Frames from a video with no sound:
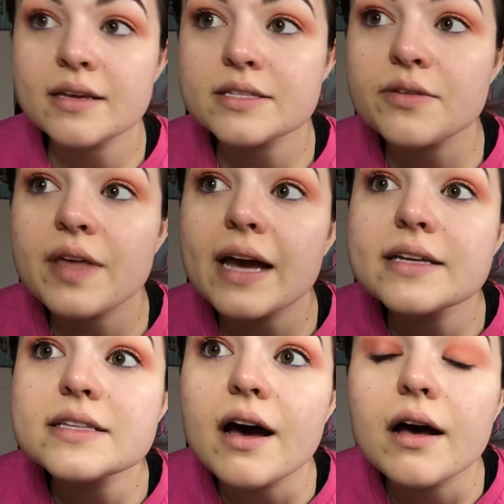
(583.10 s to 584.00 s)
so that
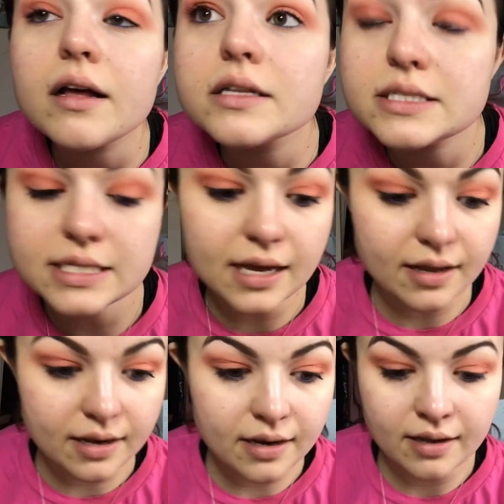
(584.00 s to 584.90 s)
is all
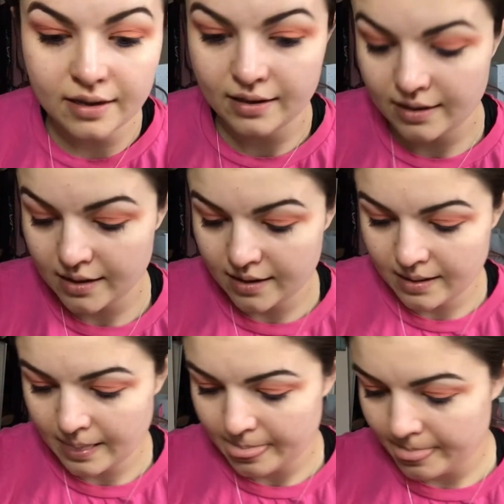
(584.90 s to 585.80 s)
done.
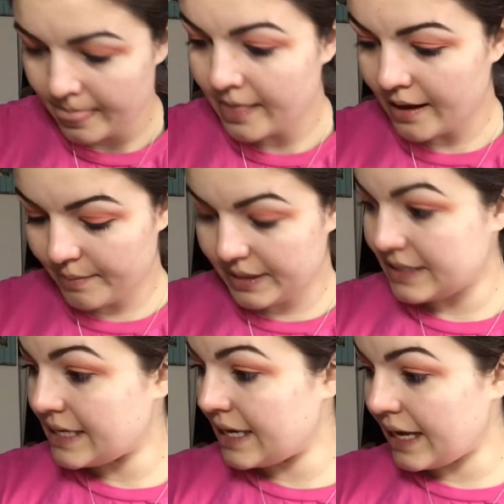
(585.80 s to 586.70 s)
I'm
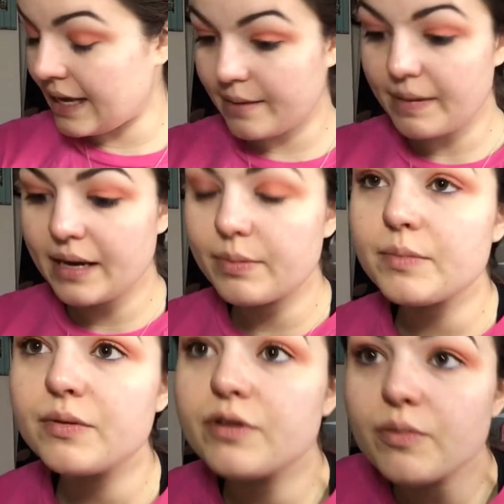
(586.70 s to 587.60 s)
going to take a makeup
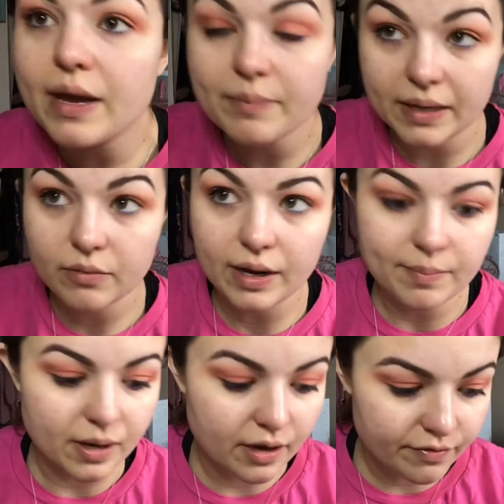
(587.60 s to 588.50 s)
remover wipe and
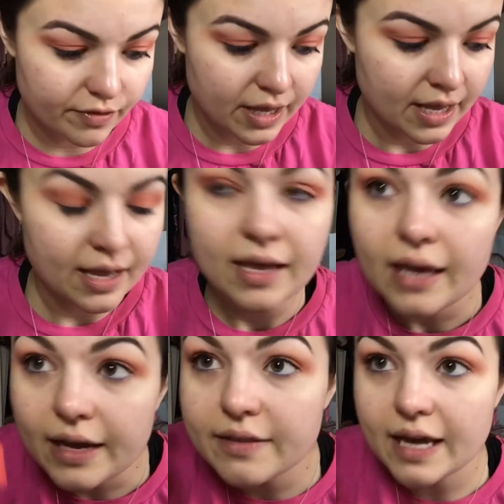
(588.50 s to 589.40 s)
wipe off.
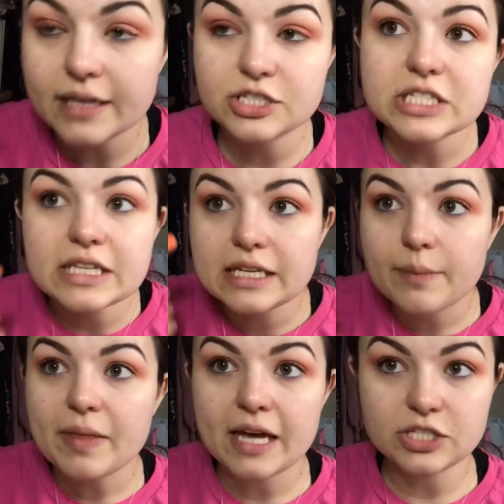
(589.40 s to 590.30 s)
I'm going to just clean
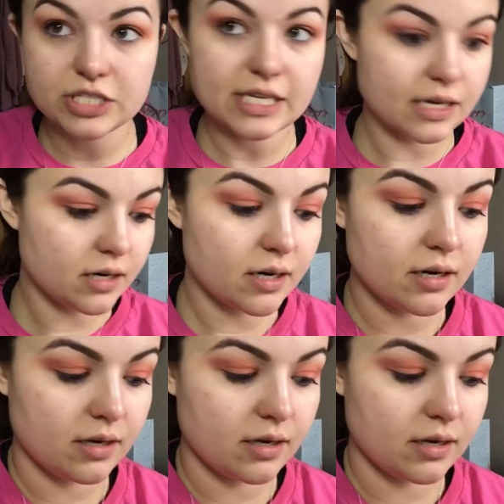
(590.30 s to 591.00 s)
up the edges here.